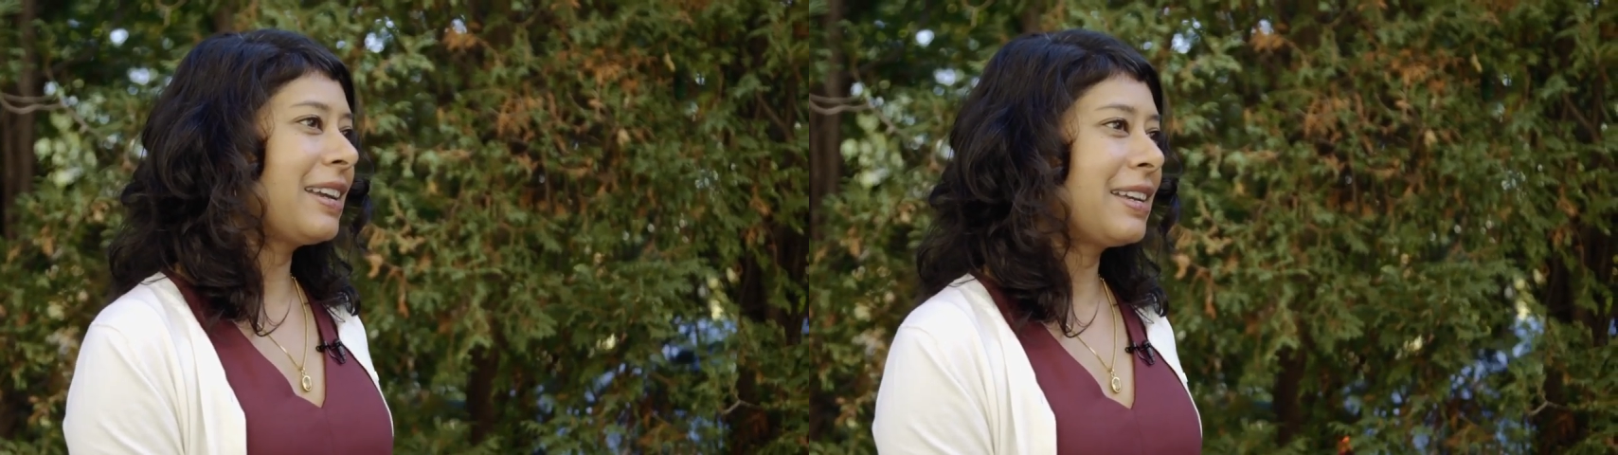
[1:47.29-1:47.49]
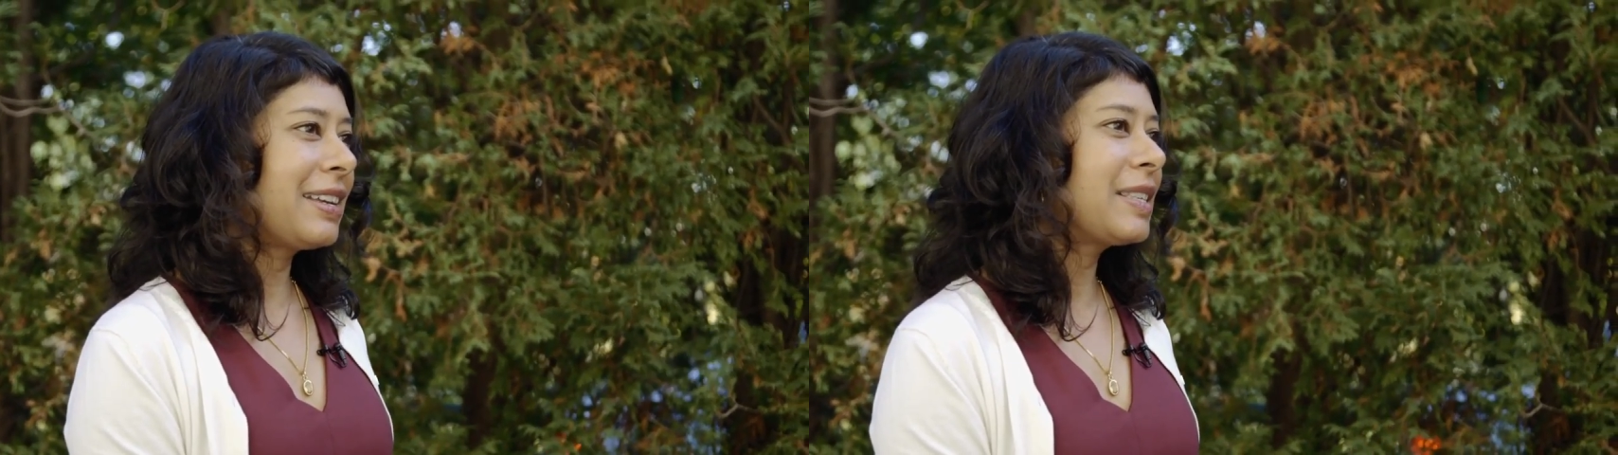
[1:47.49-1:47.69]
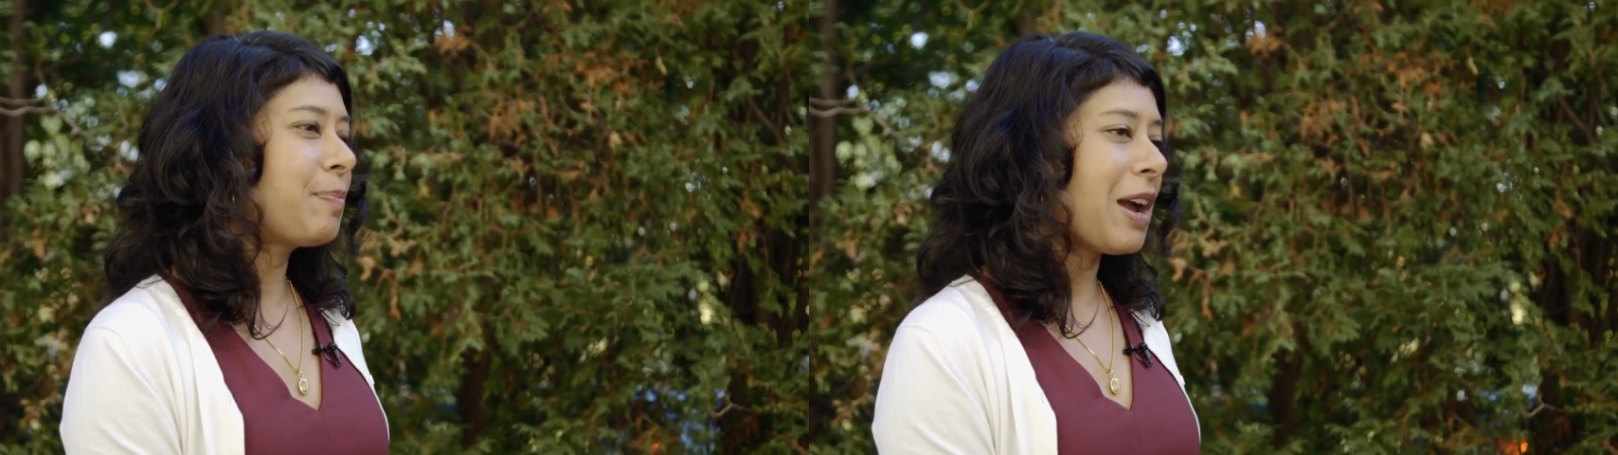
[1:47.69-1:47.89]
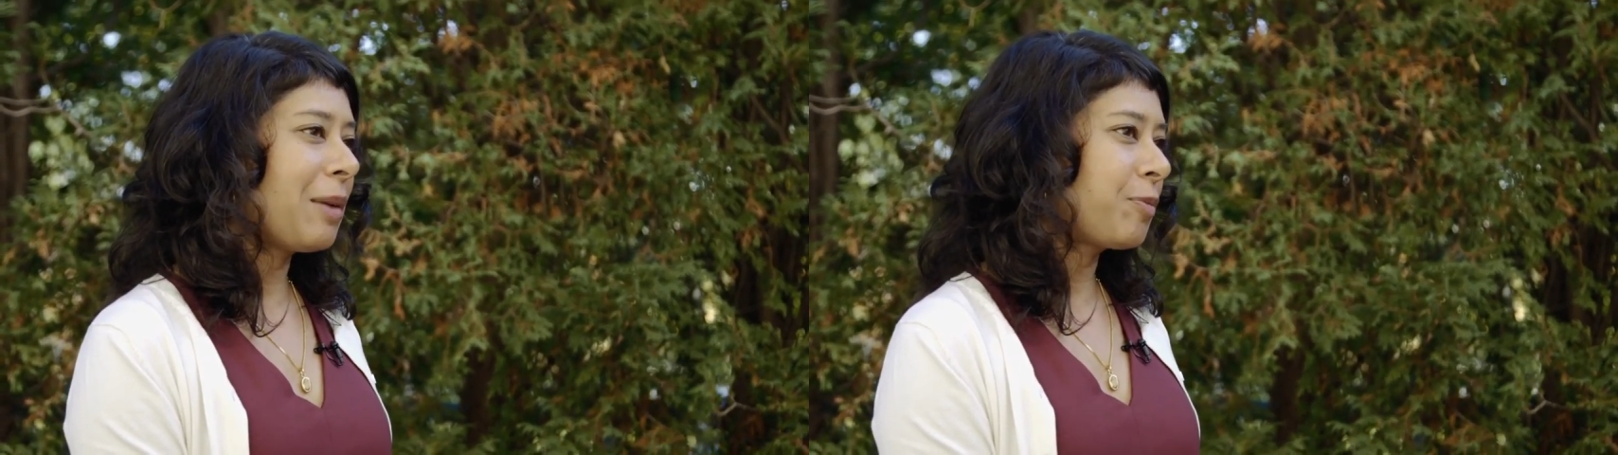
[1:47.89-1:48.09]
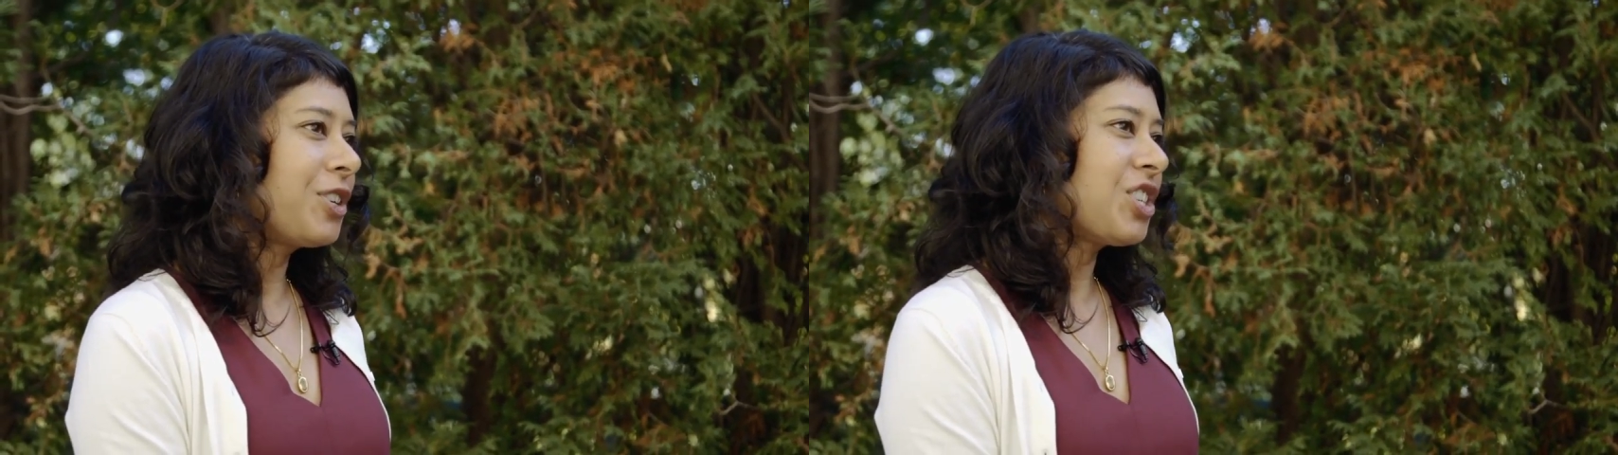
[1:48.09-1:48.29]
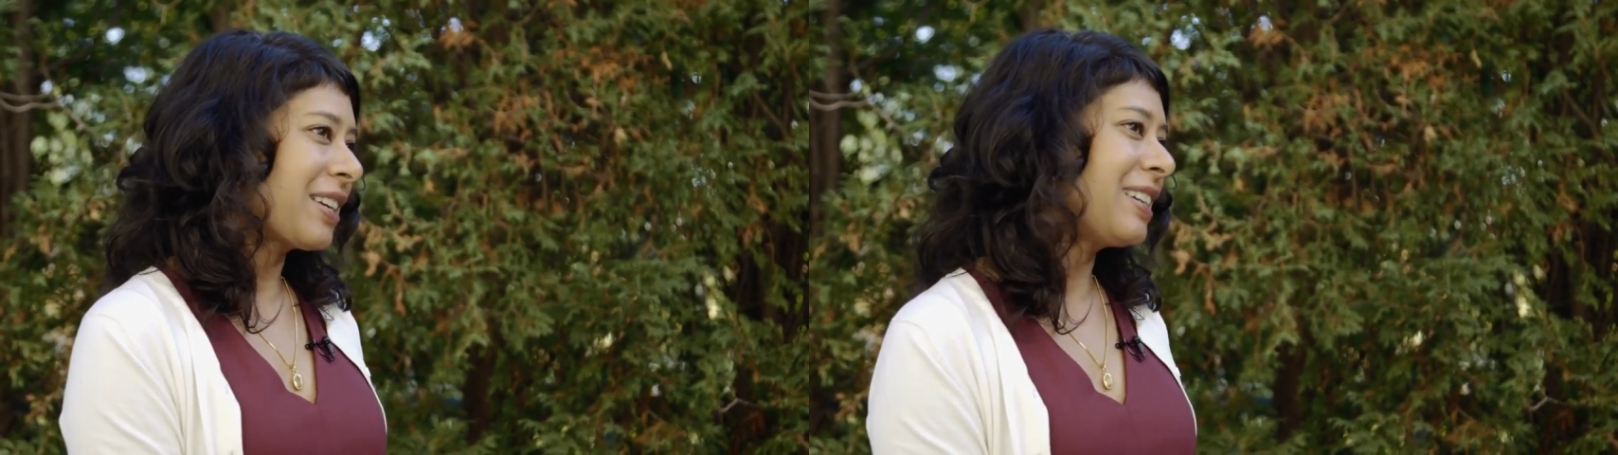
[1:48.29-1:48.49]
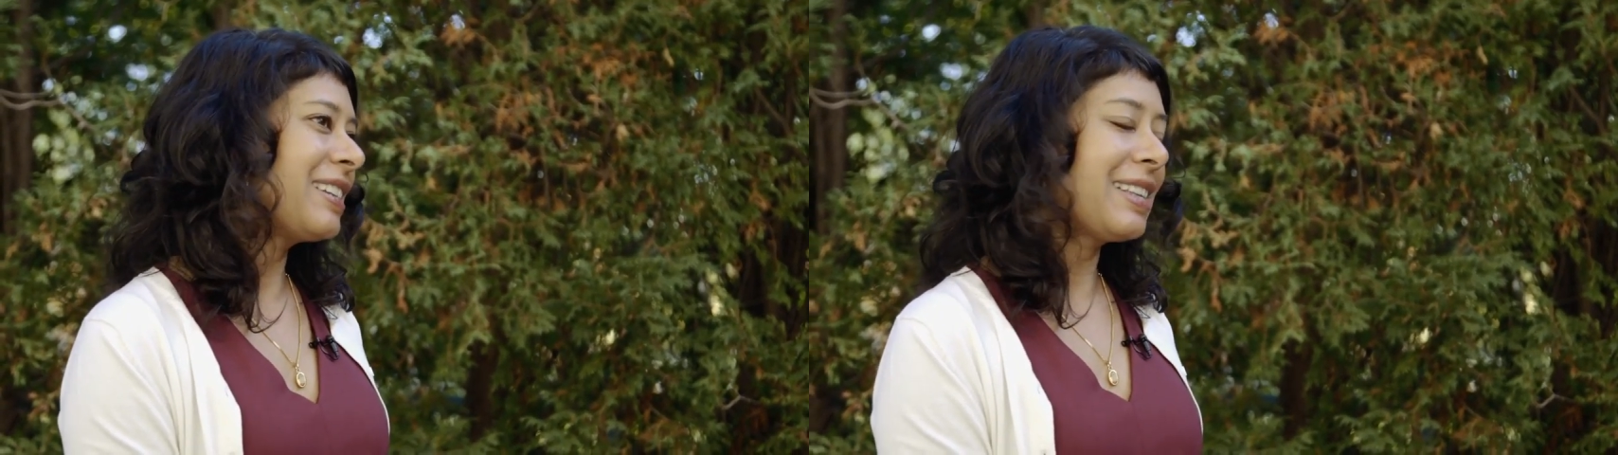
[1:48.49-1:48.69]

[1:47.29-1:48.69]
is by projecting